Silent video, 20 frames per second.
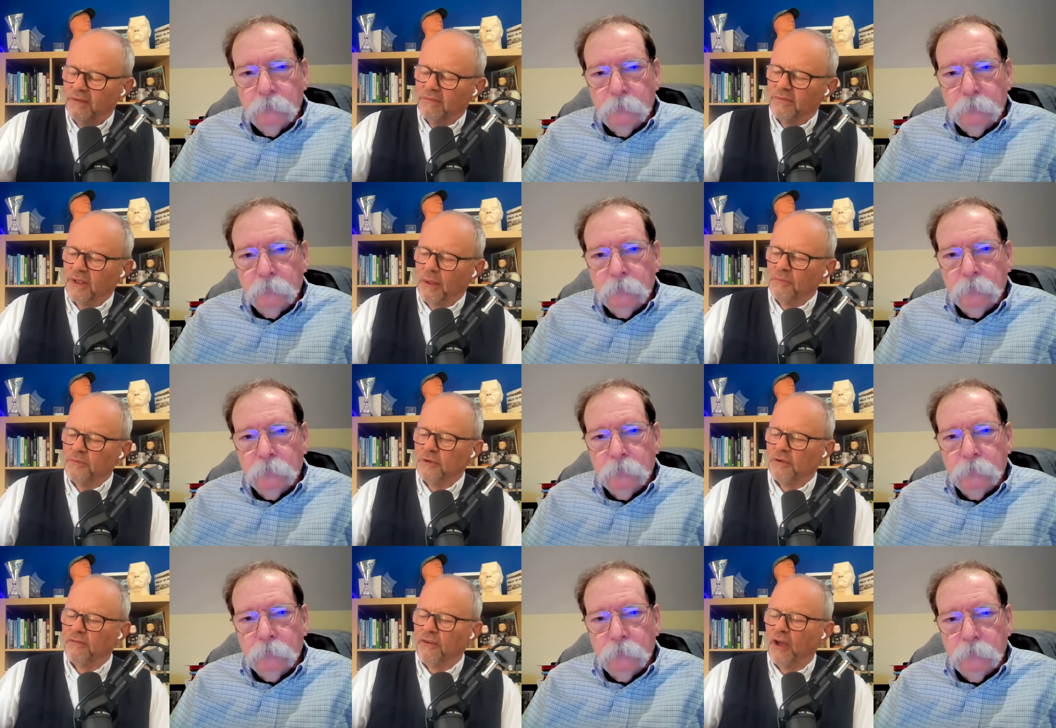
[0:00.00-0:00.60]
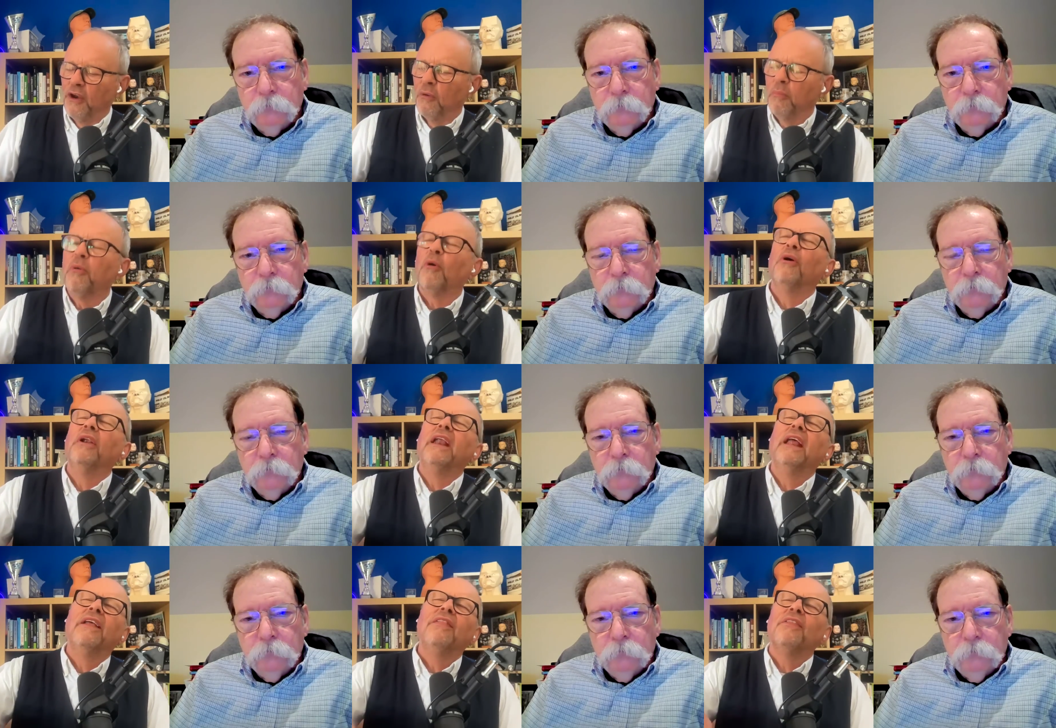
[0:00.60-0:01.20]
Speaker 1: come to a final
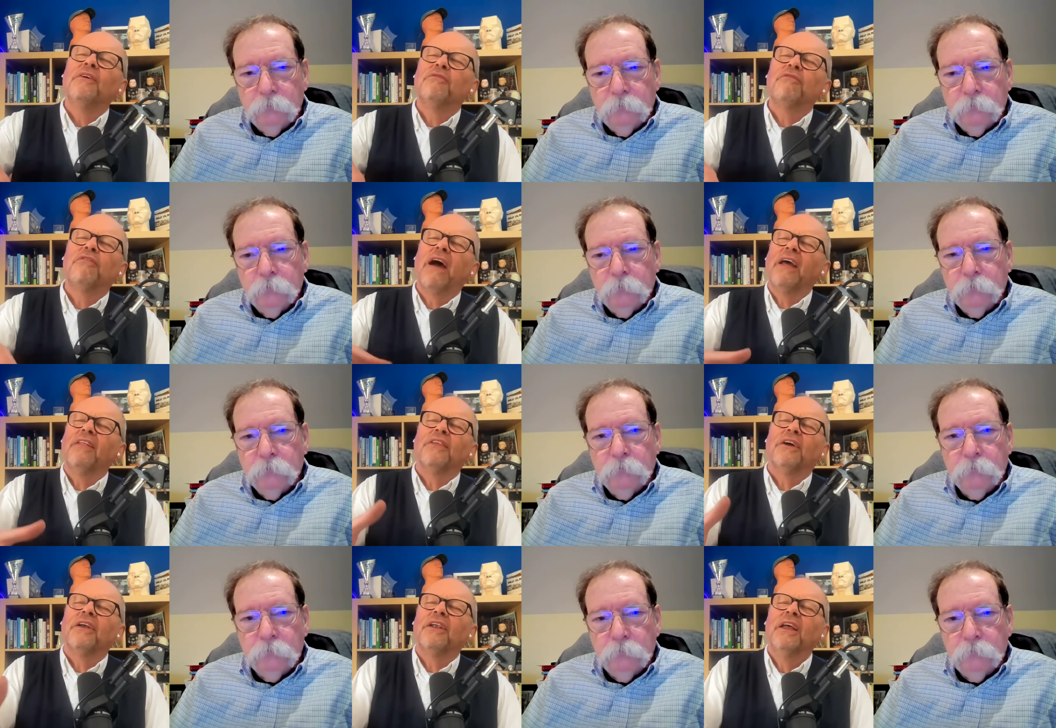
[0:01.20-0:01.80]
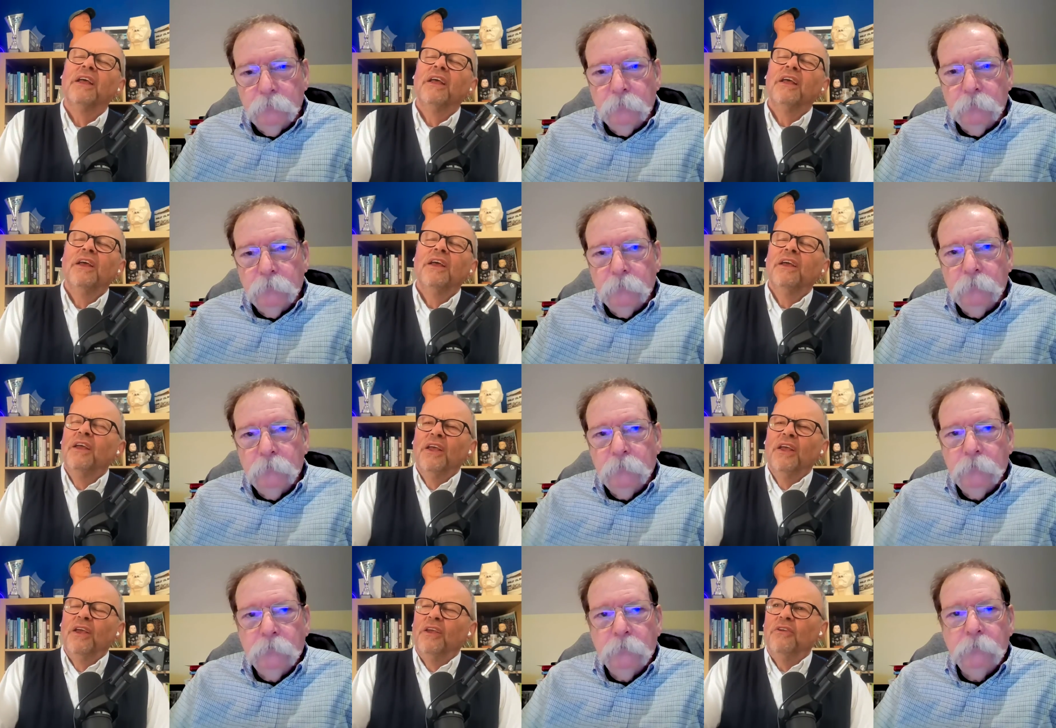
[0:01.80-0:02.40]
point in the fact that
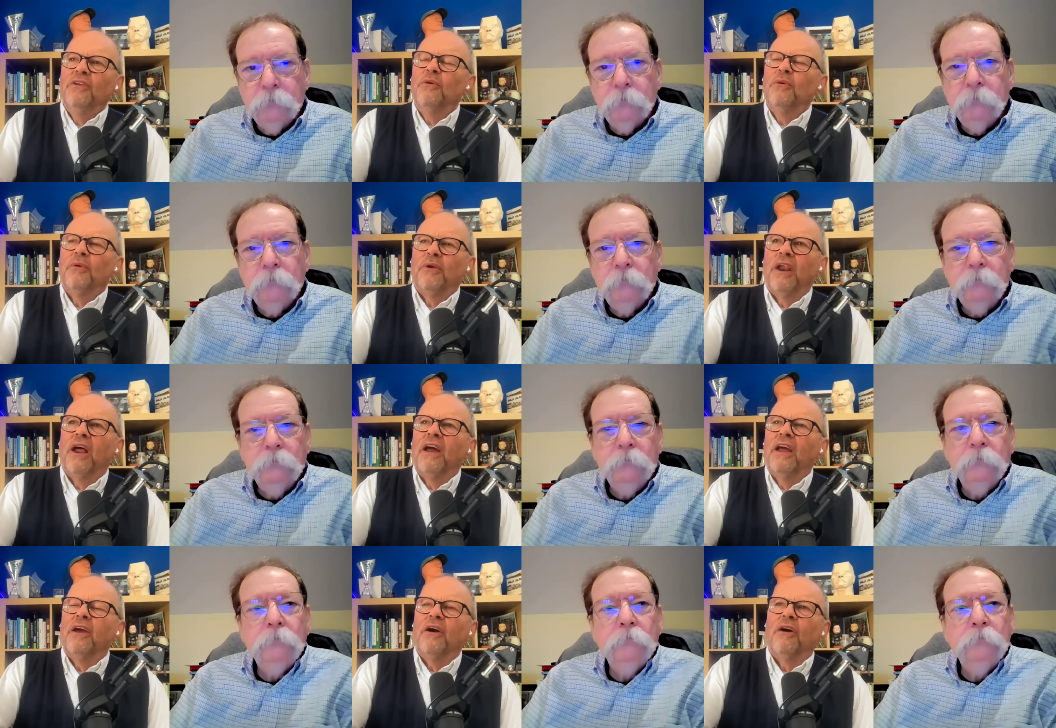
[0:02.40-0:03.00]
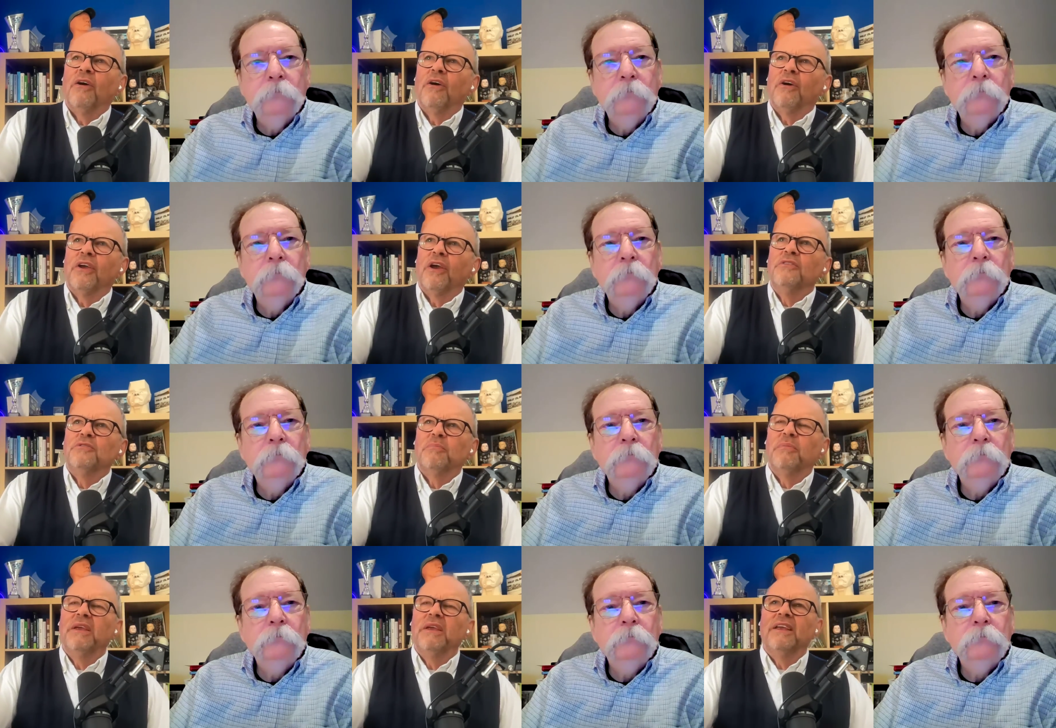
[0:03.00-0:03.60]
you and I are going
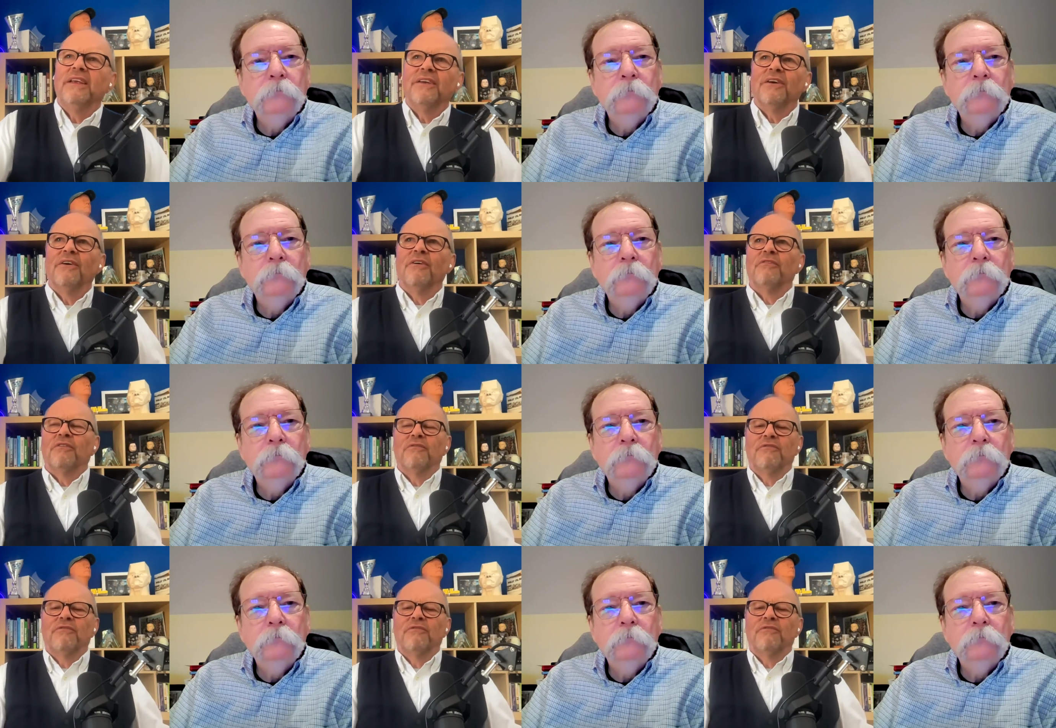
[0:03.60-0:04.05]
to be of a